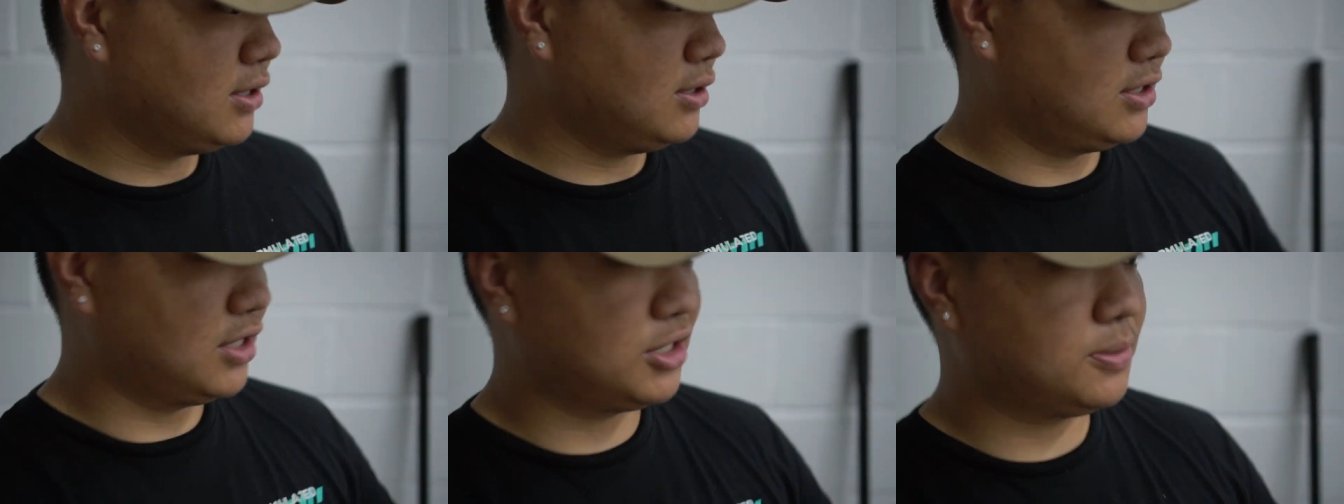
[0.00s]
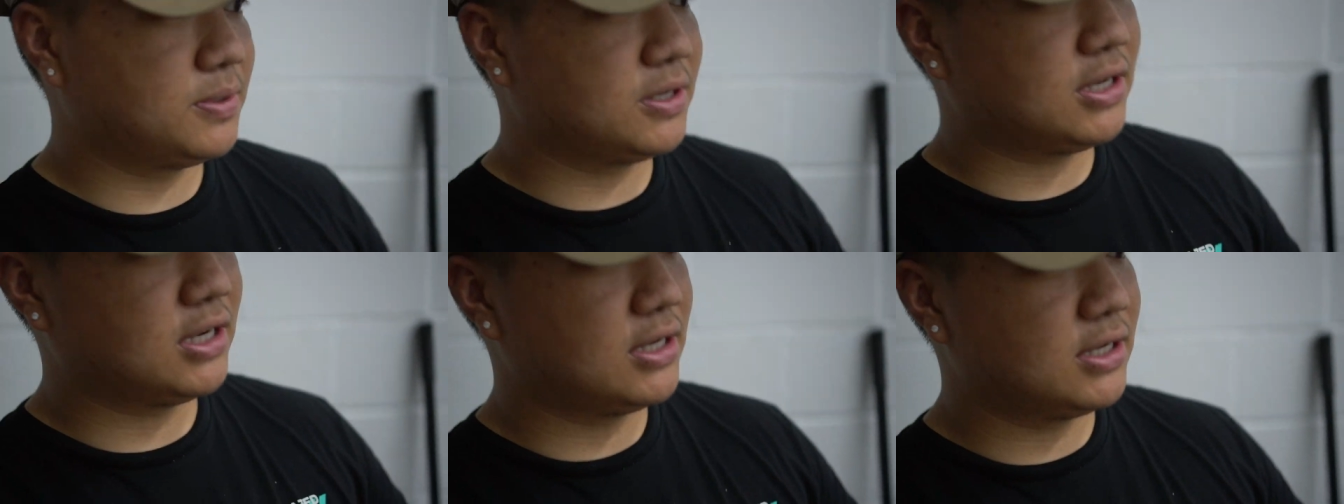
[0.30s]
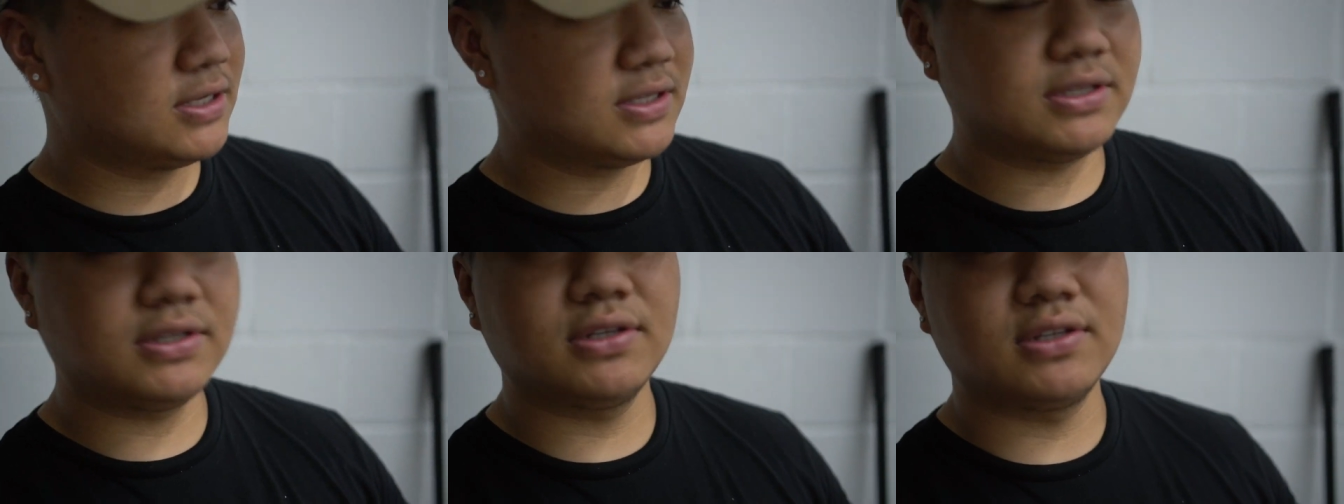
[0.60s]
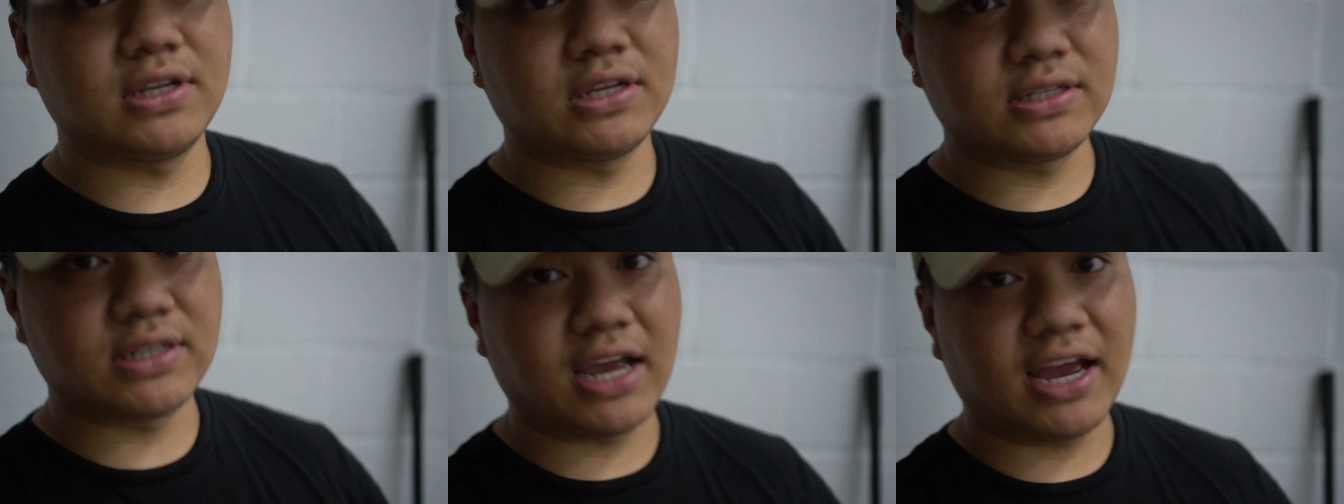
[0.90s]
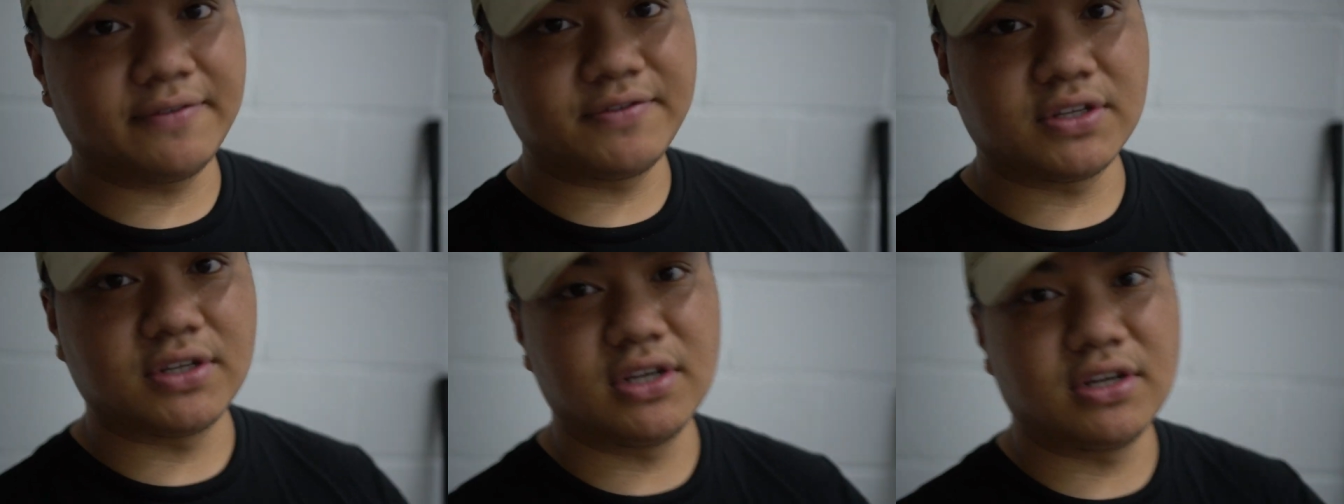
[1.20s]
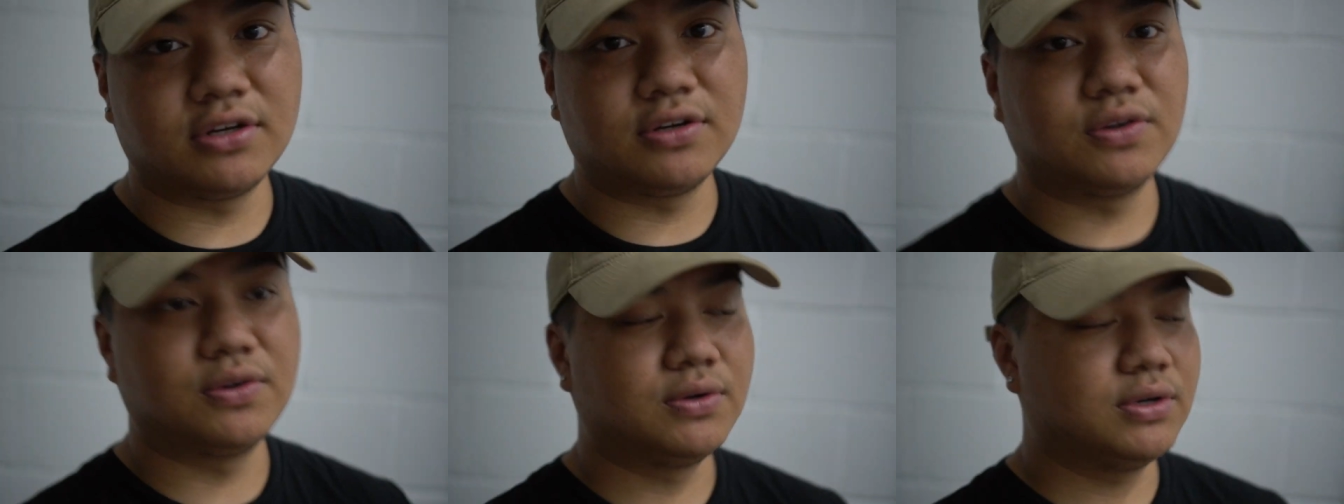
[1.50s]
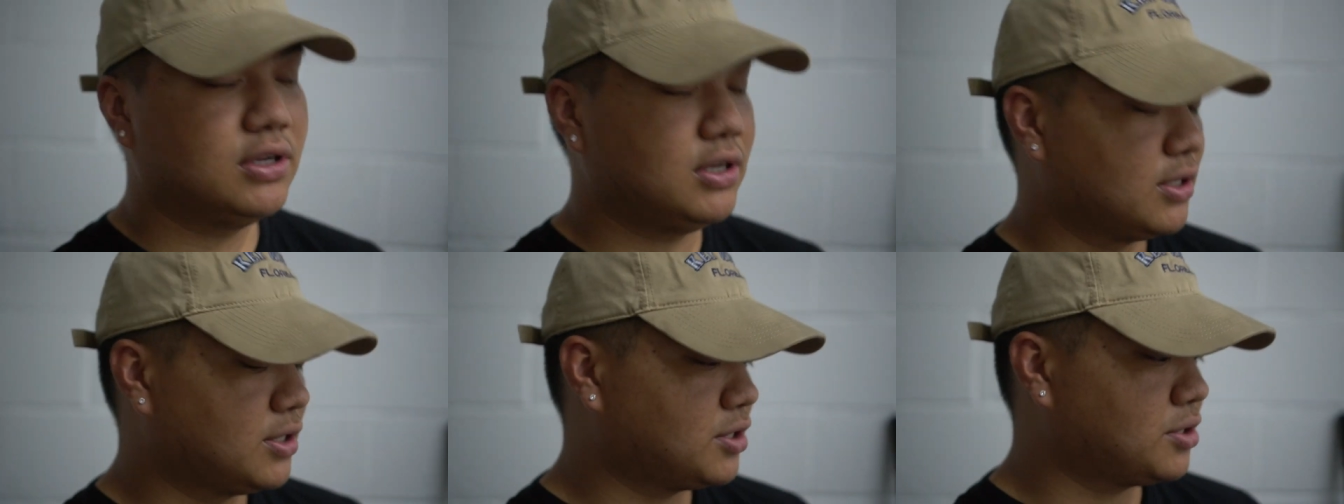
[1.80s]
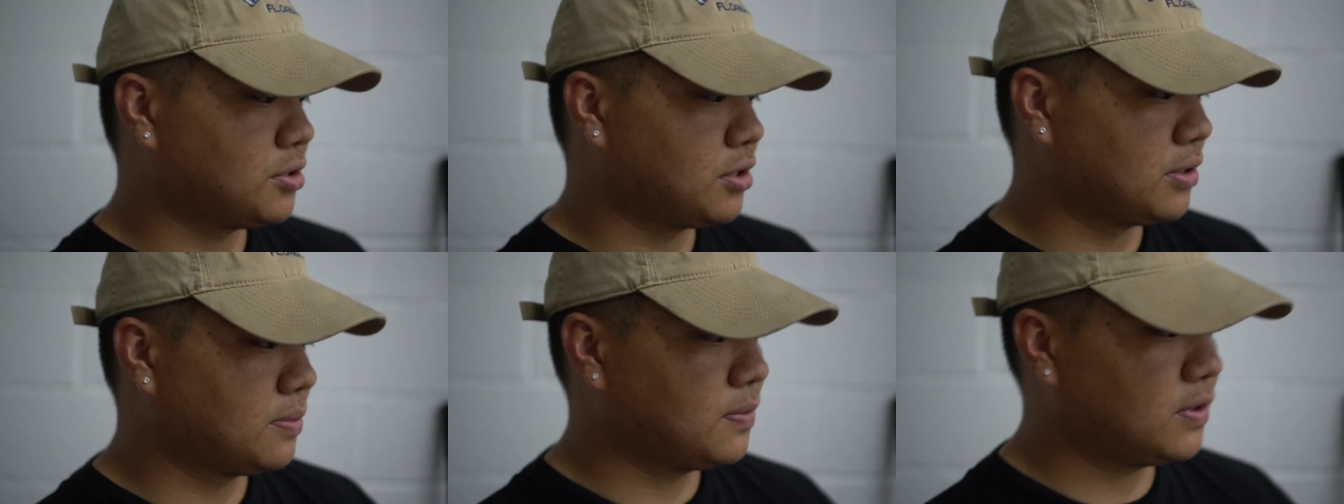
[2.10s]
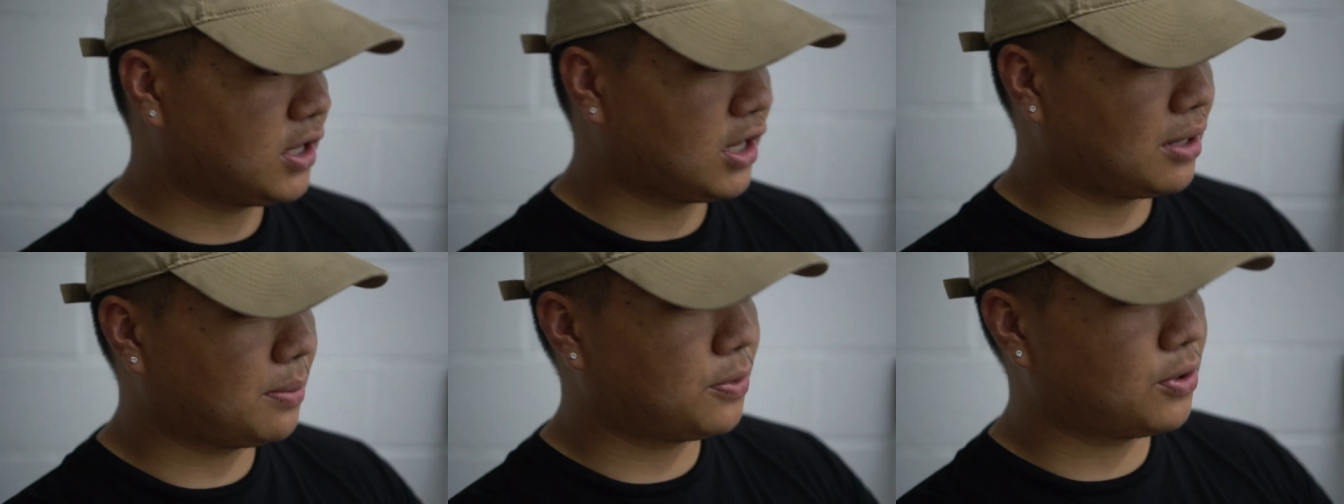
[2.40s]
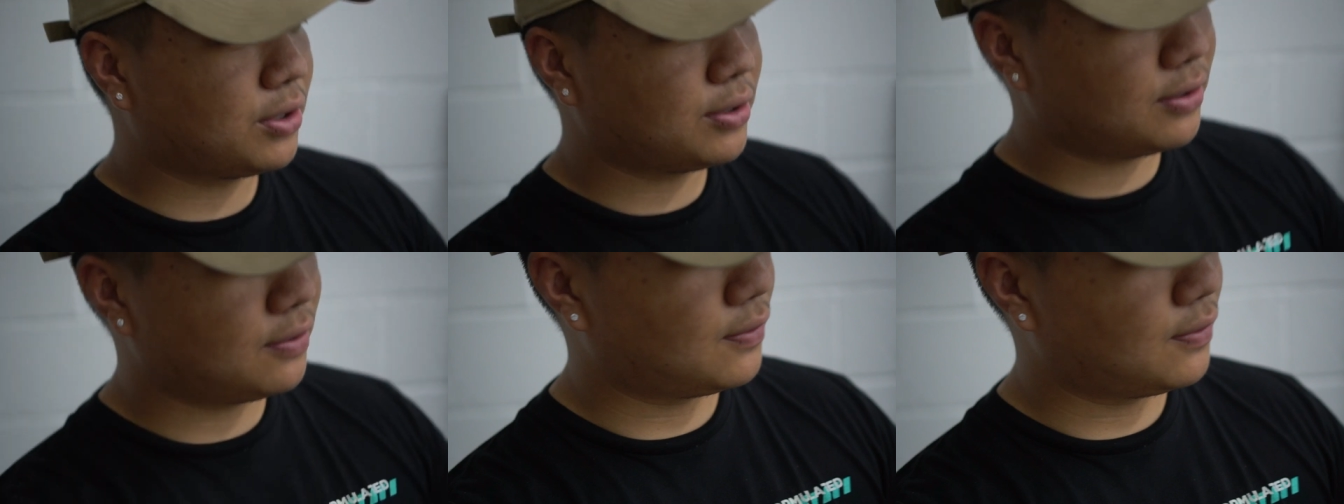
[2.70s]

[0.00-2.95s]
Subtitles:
just because since I have to go extreme camber in